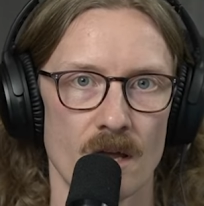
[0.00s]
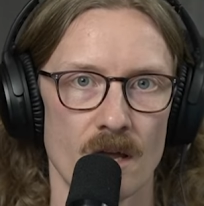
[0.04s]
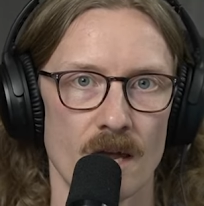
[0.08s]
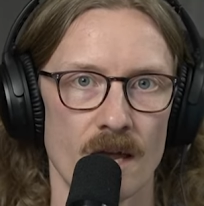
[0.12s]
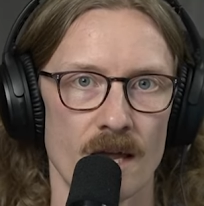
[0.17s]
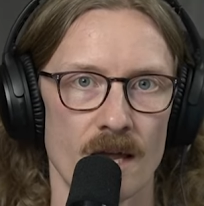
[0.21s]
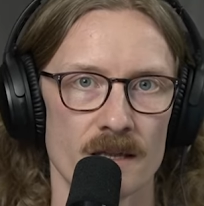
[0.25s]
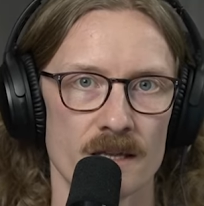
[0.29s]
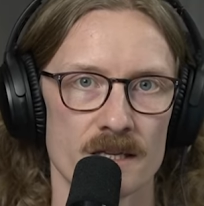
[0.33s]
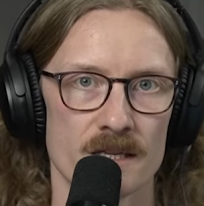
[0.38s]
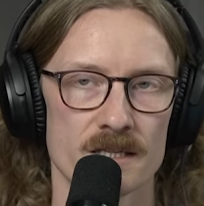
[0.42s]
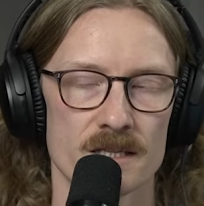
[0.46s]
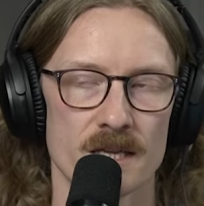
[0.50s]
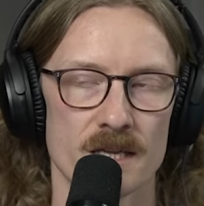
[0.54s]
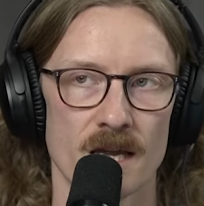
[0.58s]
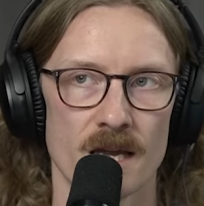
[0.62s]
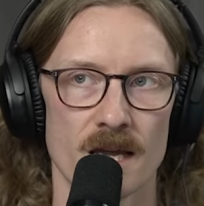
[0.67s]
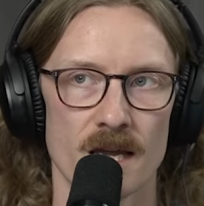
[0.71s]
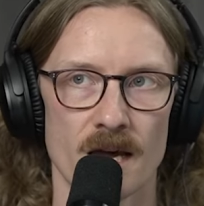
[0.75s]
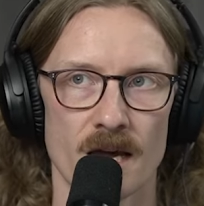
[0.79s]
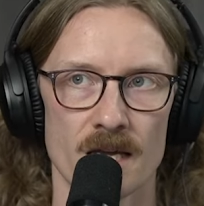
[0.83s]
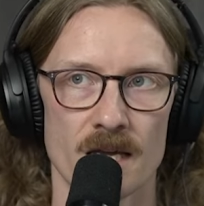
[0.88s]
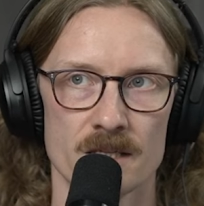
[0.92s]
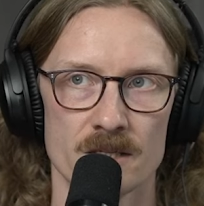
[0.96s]
and this
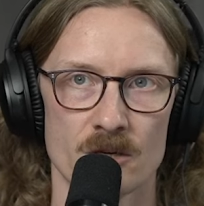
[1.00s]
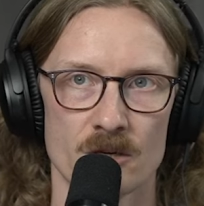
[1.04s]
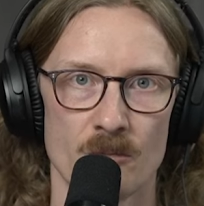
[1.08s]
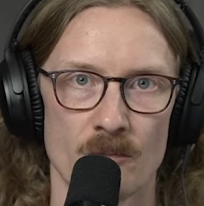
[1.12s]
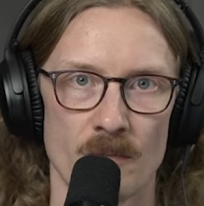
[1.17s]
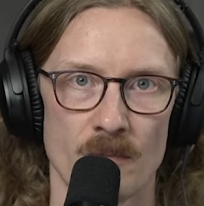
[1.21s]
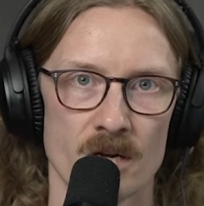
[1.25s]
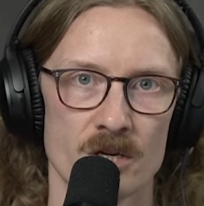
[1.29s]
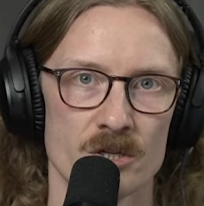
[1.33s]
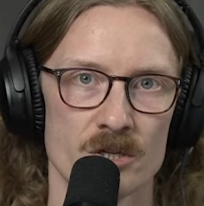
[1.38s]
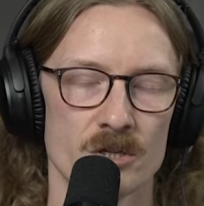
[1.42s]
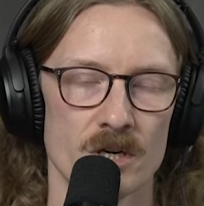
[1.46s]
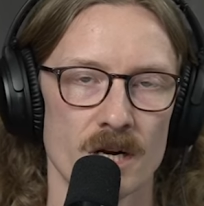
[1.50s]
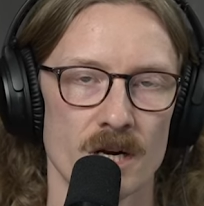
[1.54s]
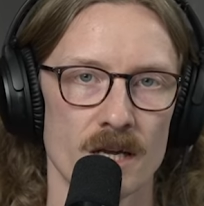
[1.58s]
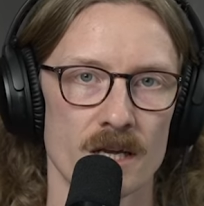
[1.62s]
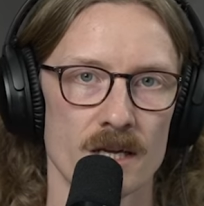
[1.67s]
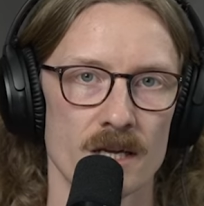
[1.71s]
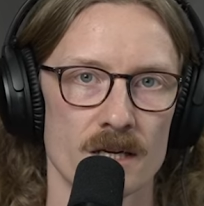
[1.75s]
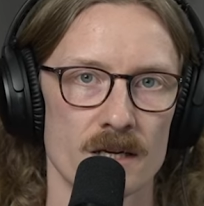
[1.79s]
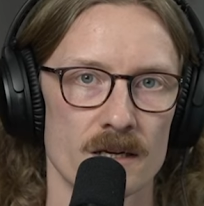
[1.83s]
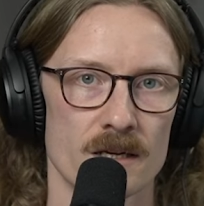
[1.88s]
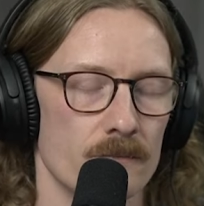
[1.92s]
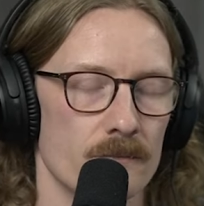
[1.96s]
like isometric
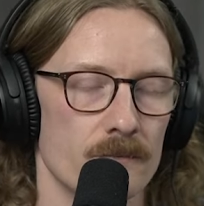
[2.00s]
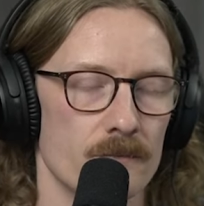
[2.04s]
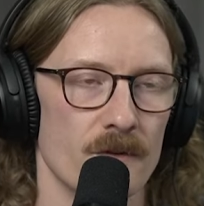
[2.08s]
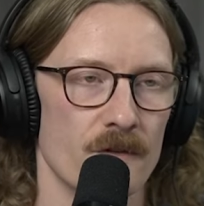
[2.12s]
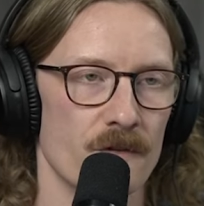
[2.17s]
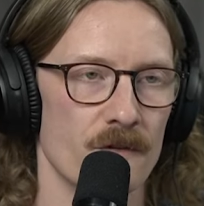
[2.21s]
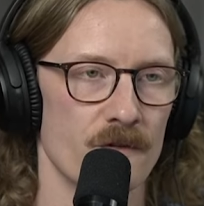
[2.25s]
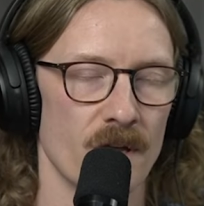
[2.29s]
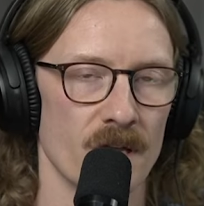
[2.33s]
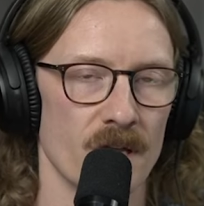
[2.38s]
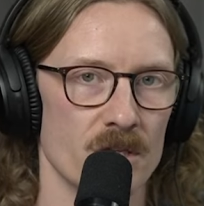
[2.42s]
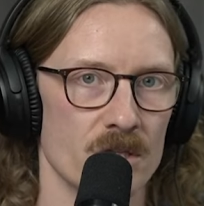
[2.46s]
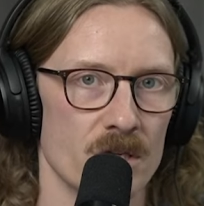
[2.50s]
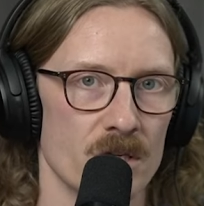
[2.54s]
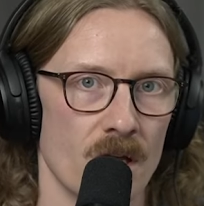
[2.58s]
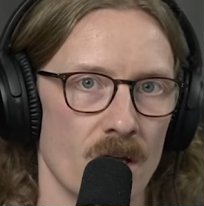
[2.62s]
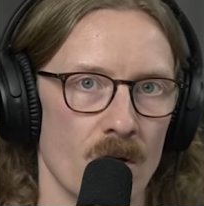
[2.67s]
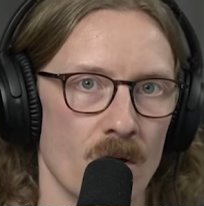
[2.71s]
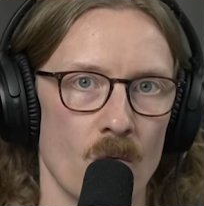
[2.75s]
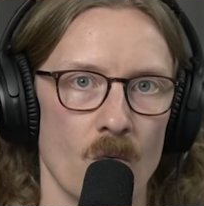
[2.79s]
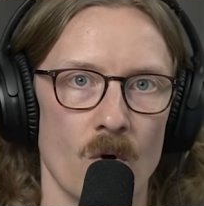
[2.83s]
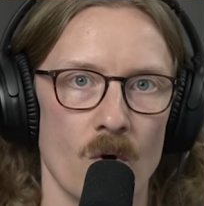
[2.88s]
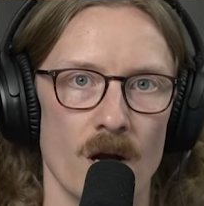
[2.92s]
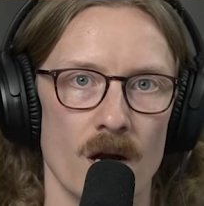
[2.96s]

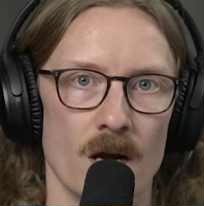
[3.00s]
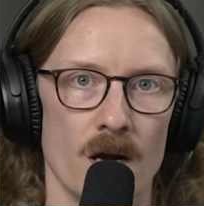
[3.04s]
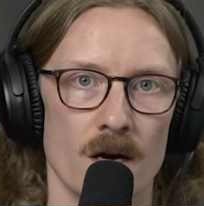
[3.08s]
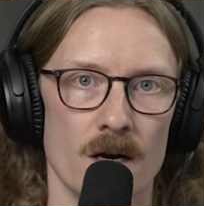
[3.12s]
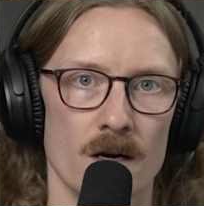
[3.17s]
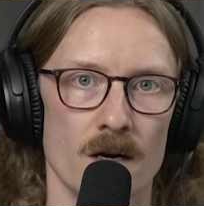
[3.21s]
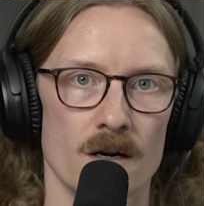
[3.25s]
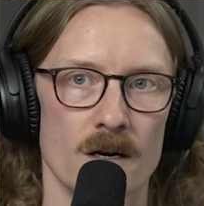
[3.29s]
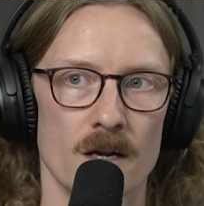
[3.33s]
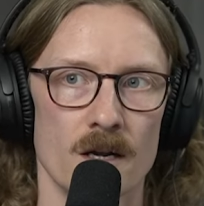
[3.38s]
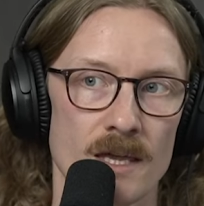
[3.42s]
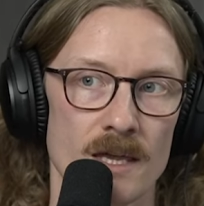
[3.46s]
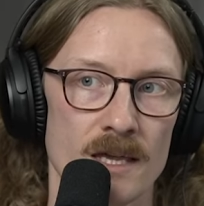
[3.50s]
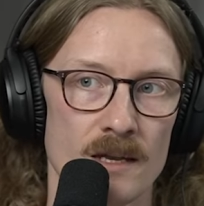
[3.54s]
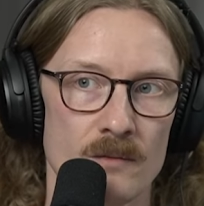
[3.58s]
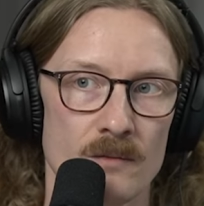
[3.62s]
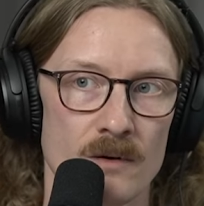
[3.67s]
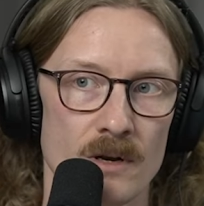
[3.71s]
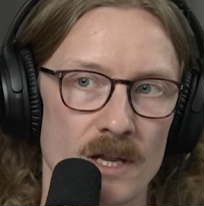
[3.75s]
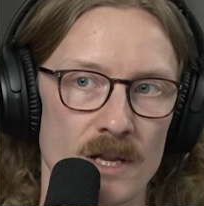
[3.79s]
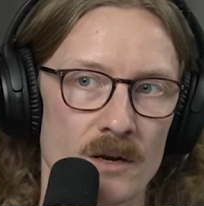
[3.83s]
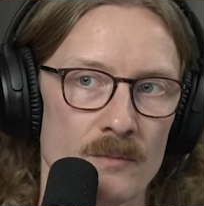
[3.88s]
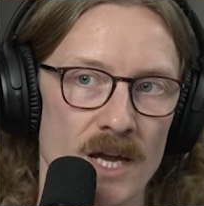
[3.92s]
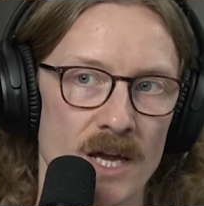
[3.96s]
fetching where
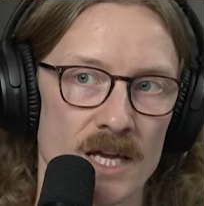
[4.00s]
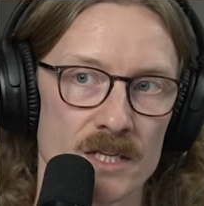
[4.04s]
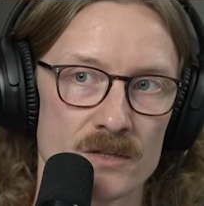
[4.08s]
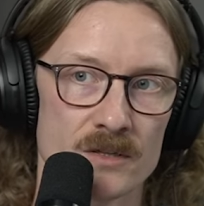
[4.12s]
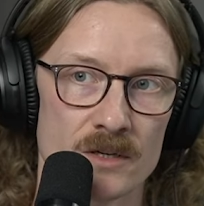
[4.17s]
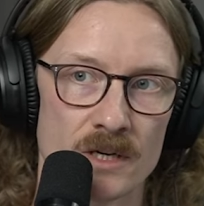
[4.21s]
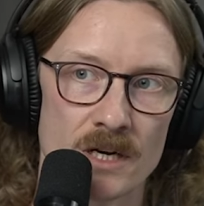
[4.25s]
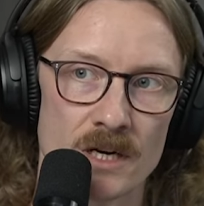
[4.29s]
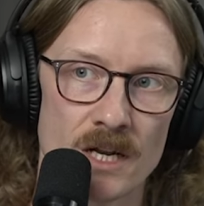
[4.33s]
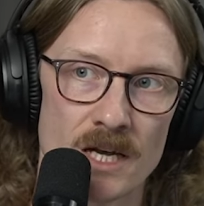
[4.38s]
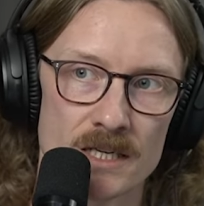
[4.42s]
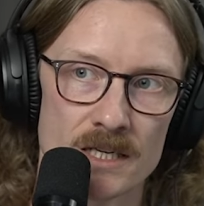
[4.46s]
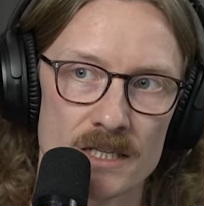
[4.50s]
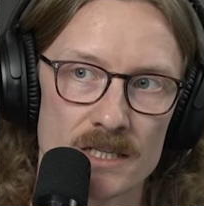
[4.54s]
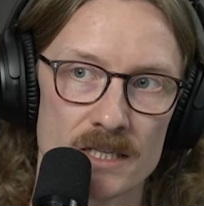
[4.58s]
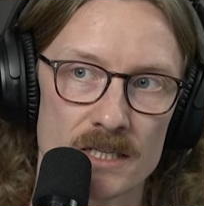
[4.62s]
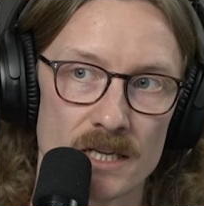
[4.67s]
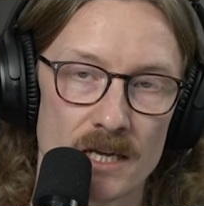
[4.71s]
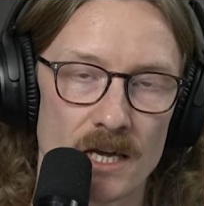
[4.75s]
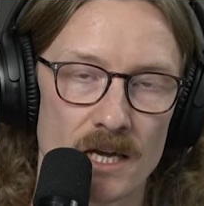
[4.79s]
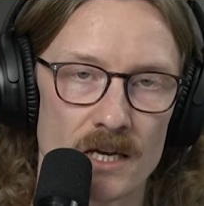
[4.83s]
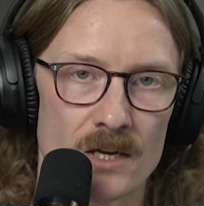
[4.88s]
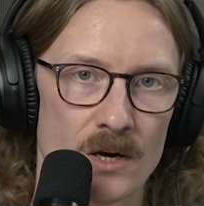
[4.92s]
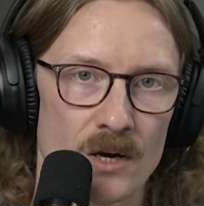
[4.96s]
in mastering Nuxt,
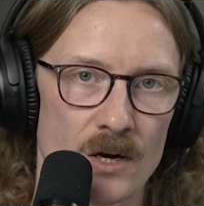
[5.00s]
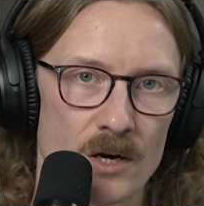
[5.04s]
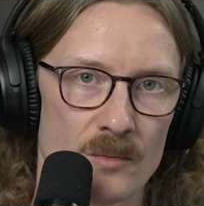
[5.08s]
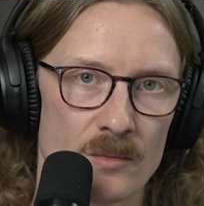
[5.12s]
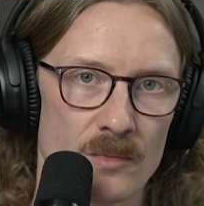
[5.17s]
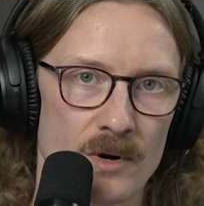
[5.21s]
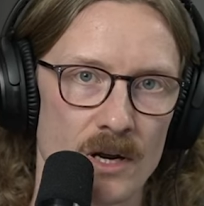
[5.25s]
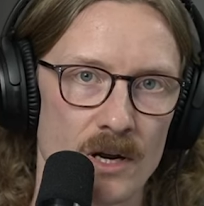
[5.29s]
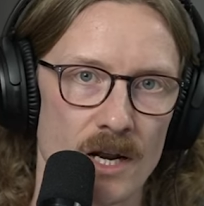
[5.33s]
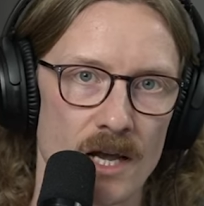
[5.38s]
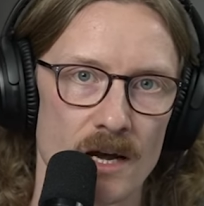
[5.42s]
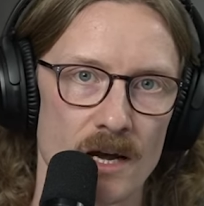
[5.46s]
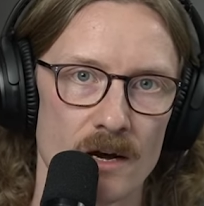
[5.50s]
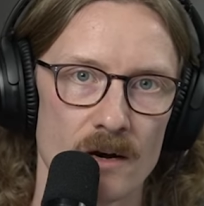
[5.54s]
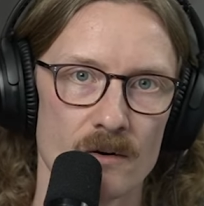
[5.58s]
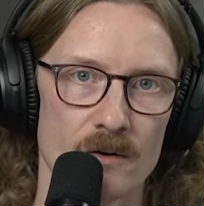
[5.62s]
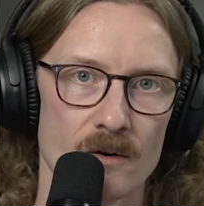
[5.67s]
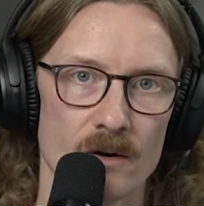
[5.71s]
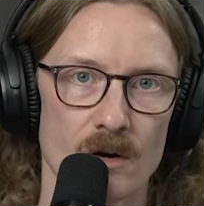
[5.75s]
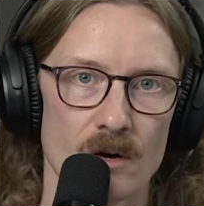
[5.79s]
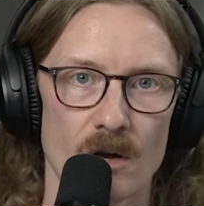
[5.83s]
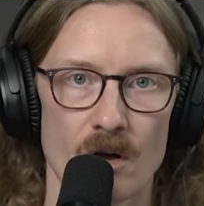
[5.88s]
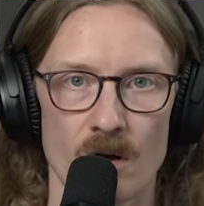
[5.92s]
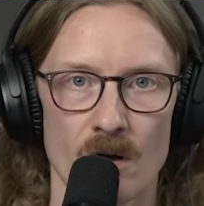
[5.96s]
I talk about
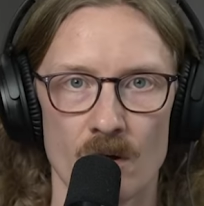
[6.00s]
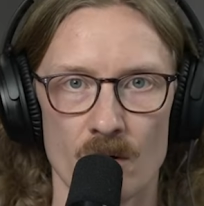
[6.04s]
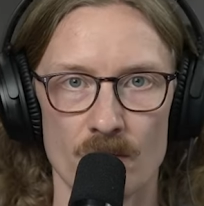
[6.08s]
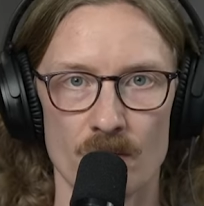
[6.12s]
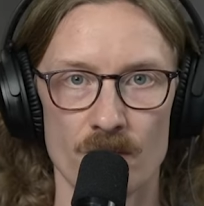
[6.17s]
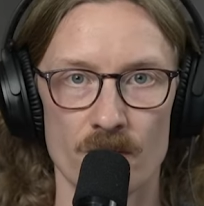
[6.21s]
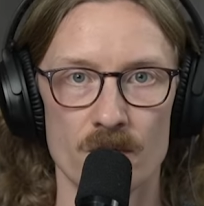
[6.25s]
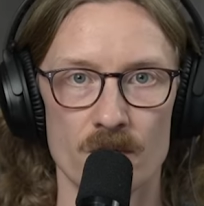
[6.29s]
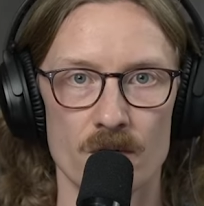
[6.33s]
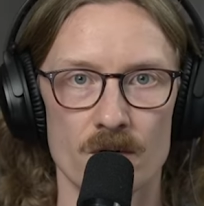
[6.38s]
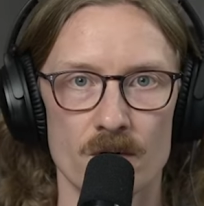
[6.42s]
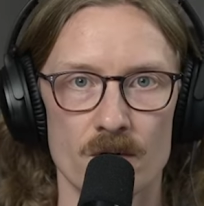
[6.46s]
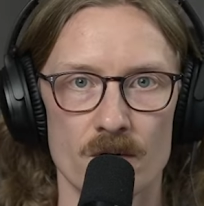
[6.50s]
how if you